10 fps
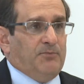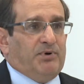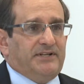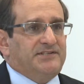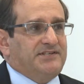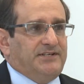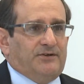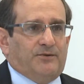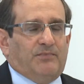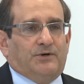but it's
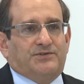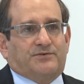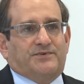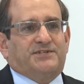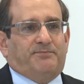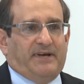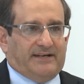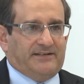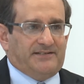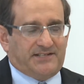still the most
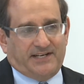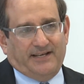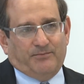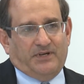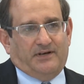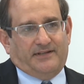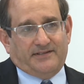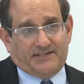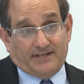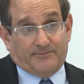respected statement on
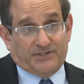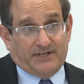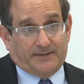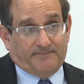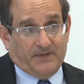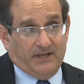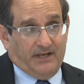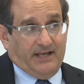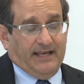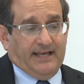the subject.
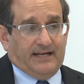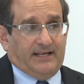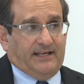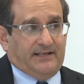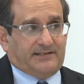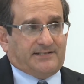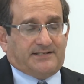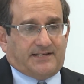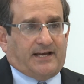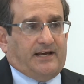And it
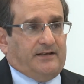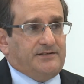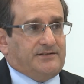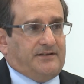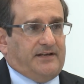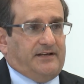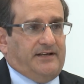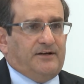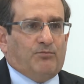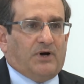says that
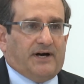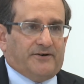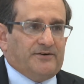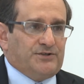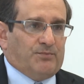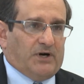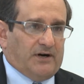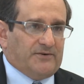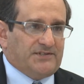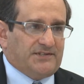in a modern
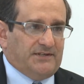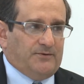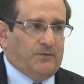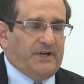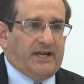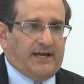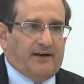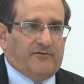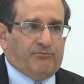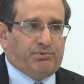democracy, we
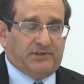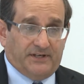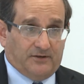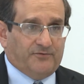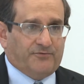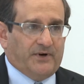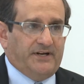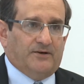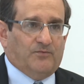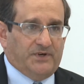have political
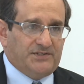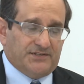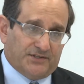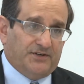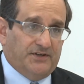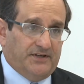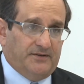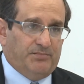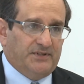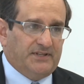freedom, which is
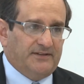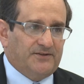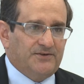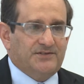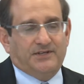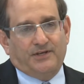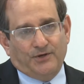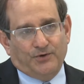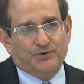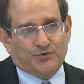good, but that there's a
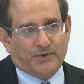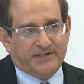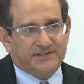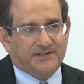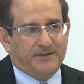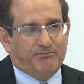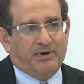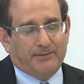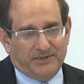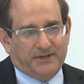huge risk that
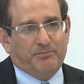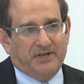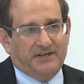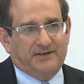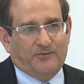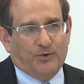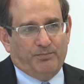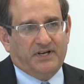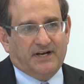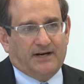public opinion will
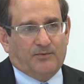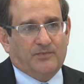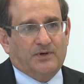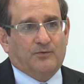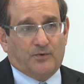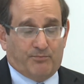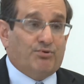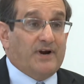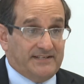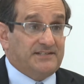become
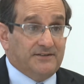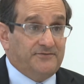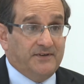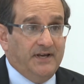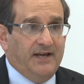repressive.